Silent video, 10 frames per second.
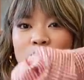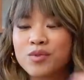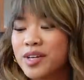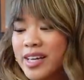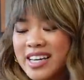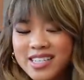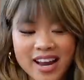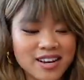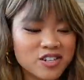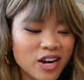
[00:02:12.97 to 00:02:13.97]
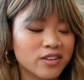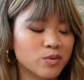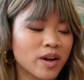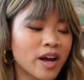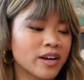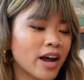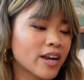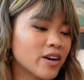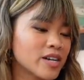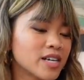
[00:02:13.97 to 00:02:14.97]
really excited to try this one I
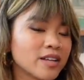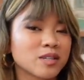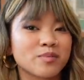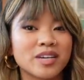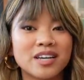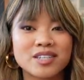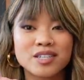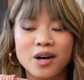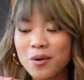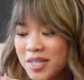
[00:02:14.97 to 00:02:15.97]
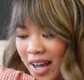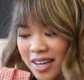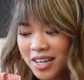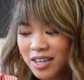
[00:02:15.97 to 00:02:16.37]
can already tell it's gonna be so dang